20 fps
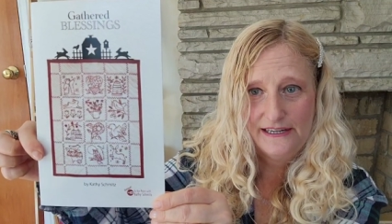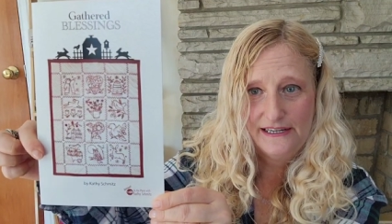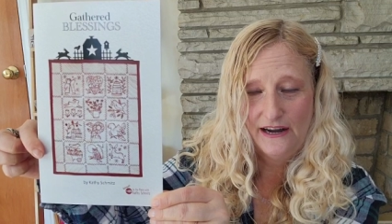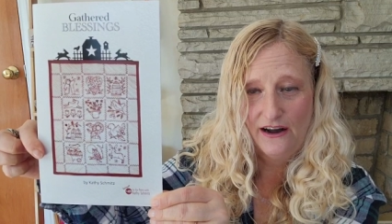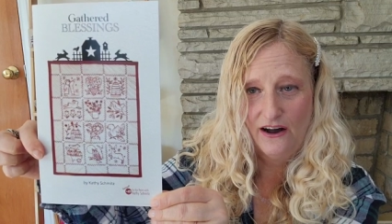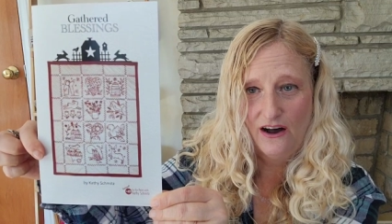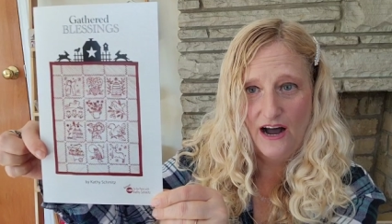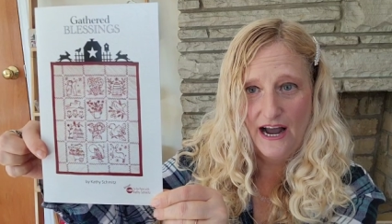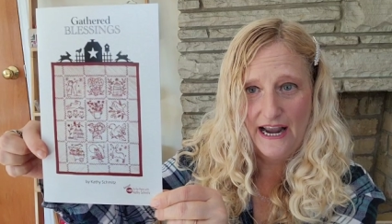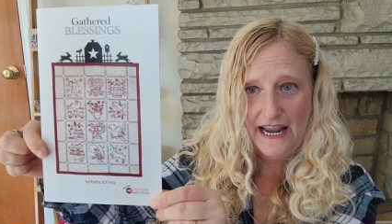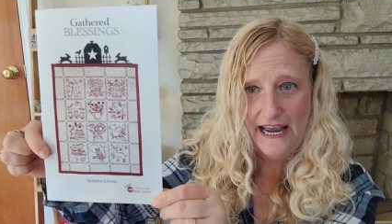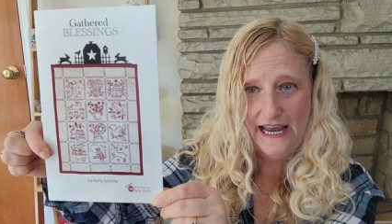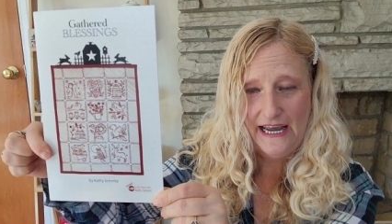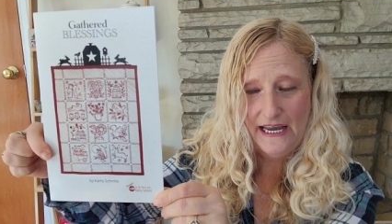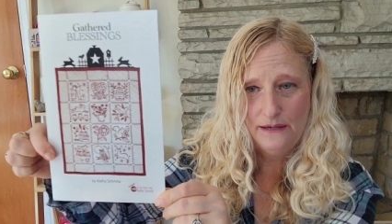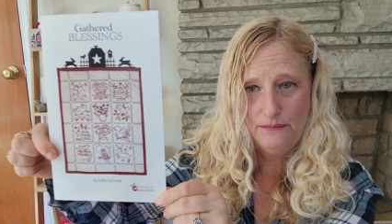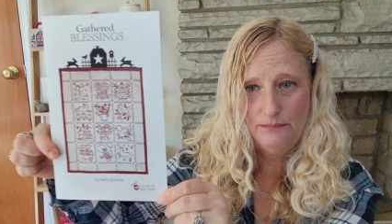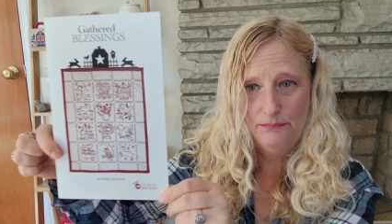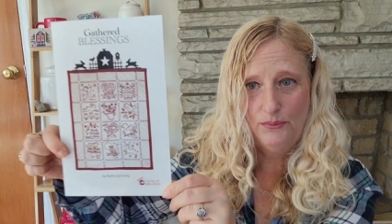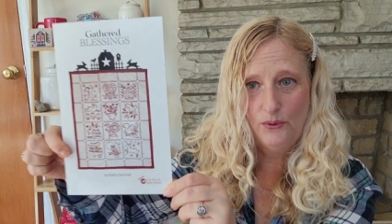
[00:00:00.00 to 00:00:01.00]
Now, I
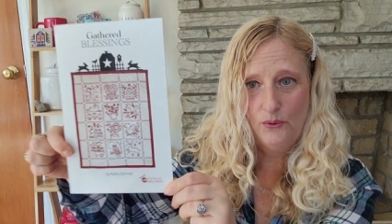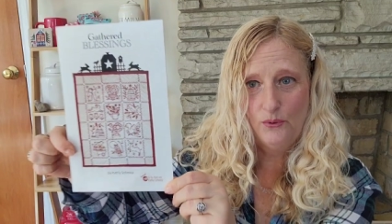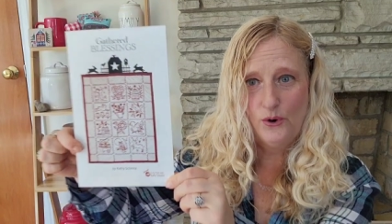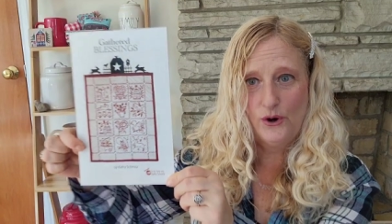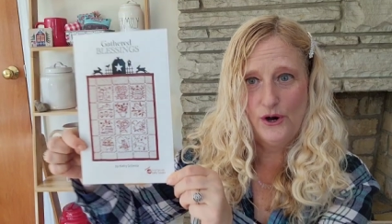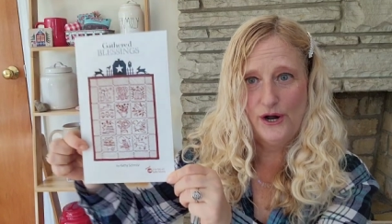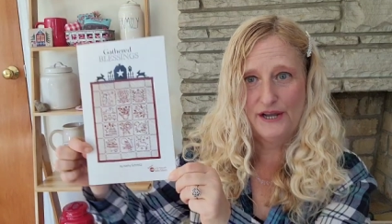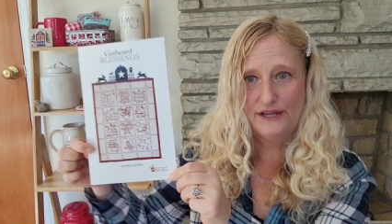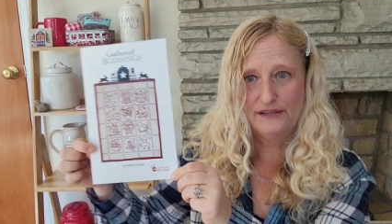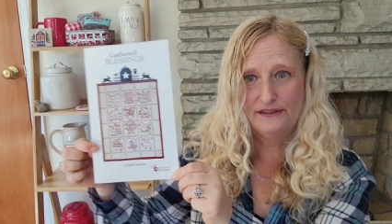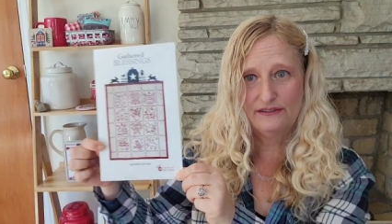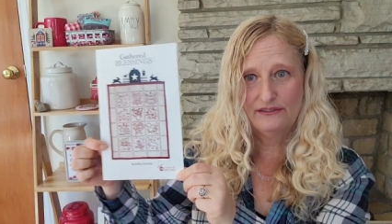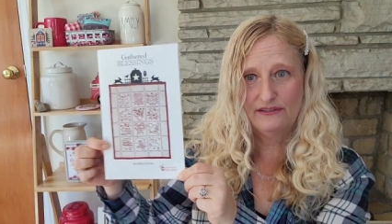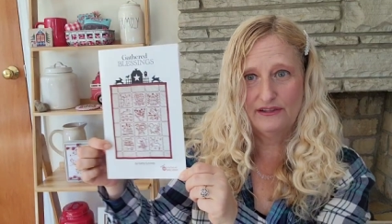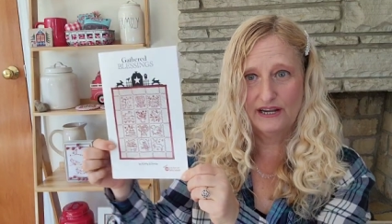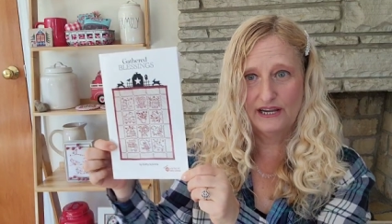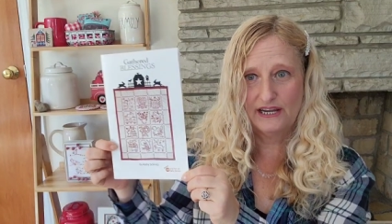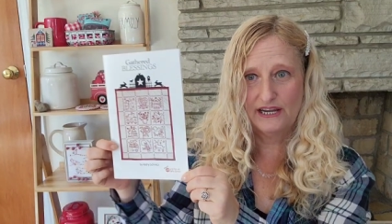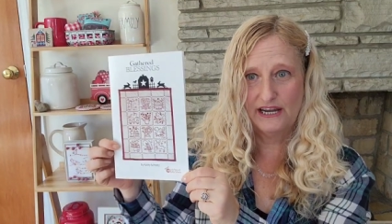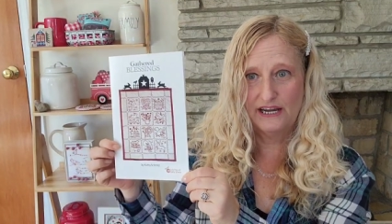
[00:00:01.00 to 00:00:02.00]
had bought
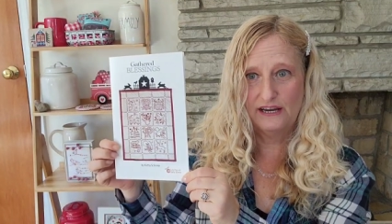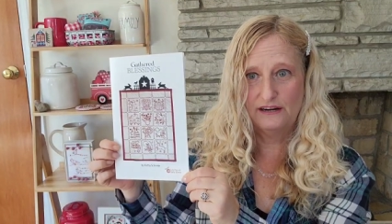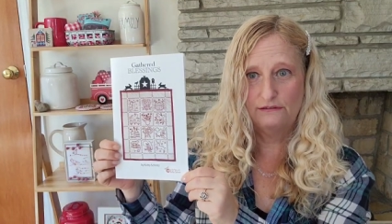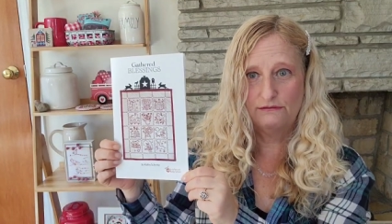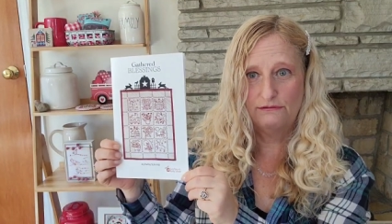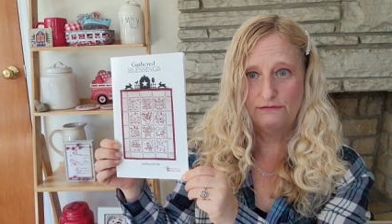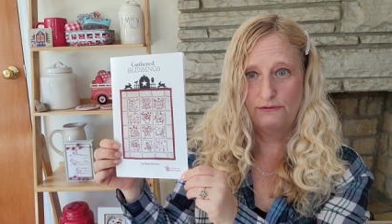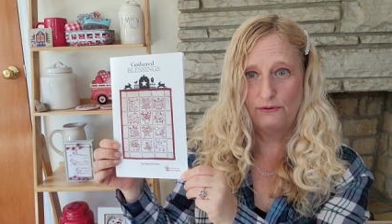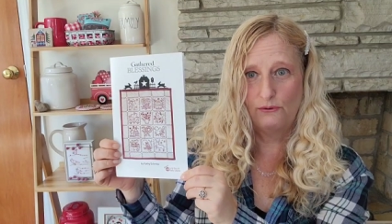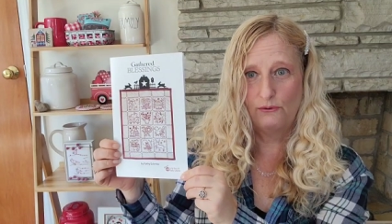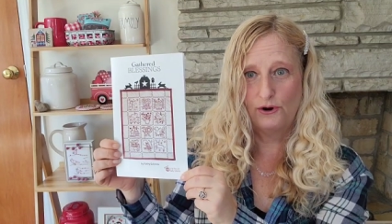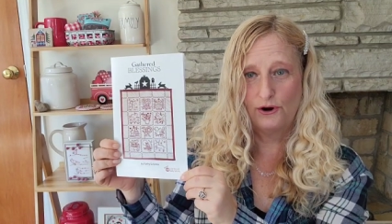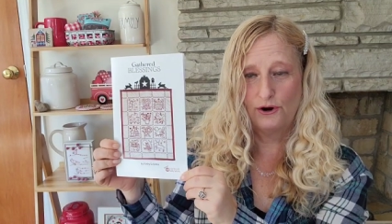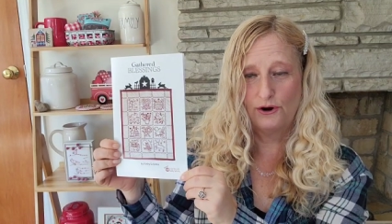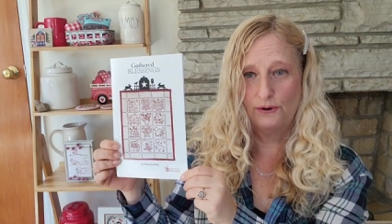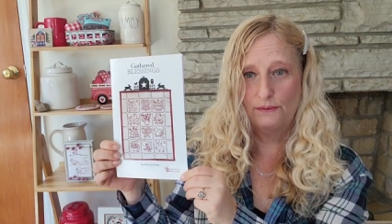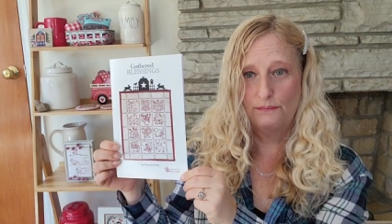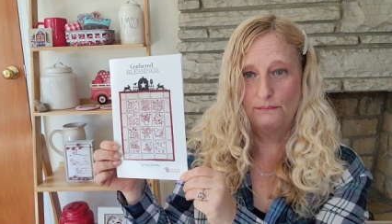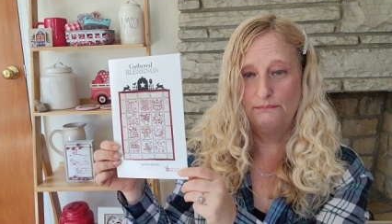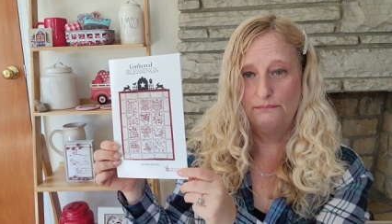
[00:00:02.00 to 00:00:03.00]
the kit
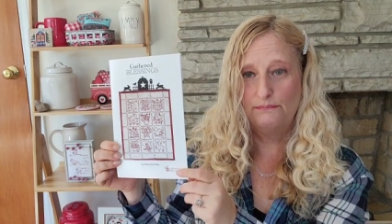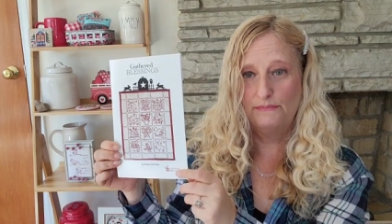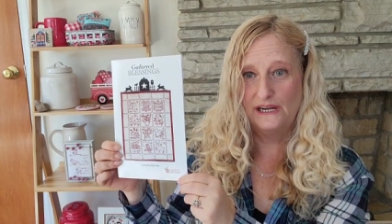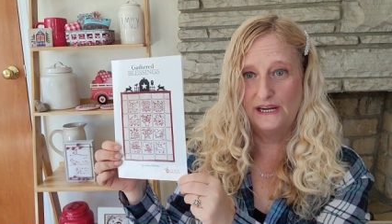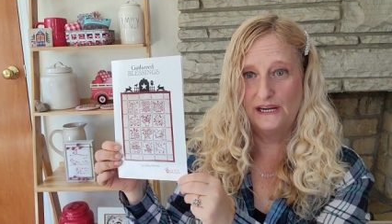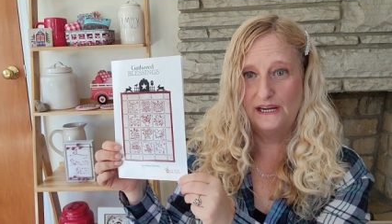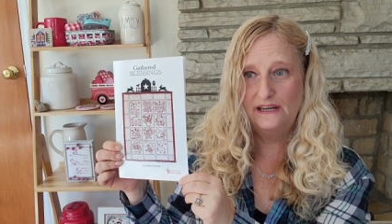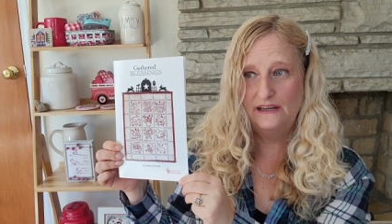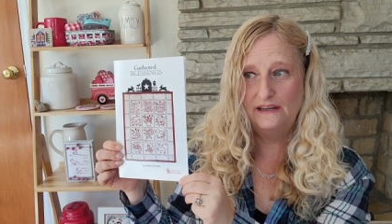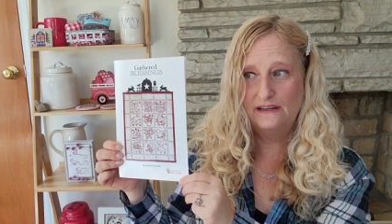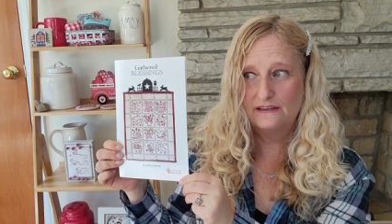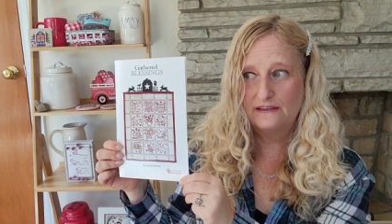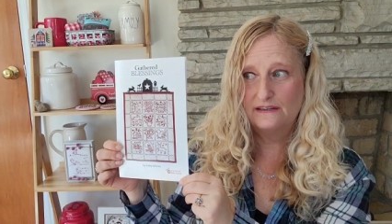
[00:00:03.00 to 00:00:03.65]
for me